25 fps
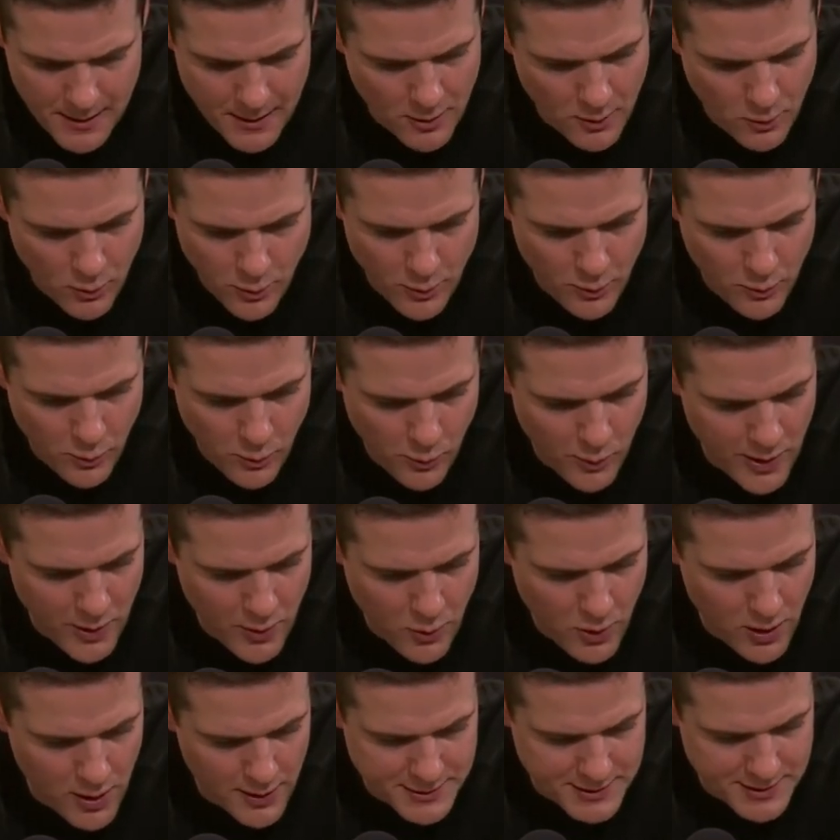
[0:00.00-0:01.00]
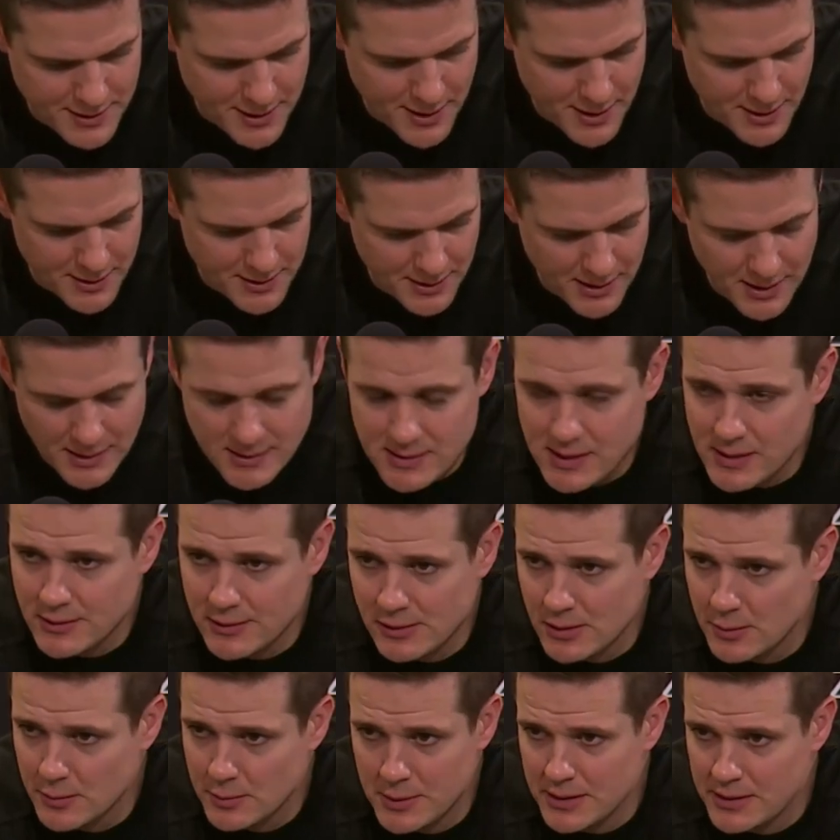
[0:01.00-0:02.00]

you know, we want Jared to continue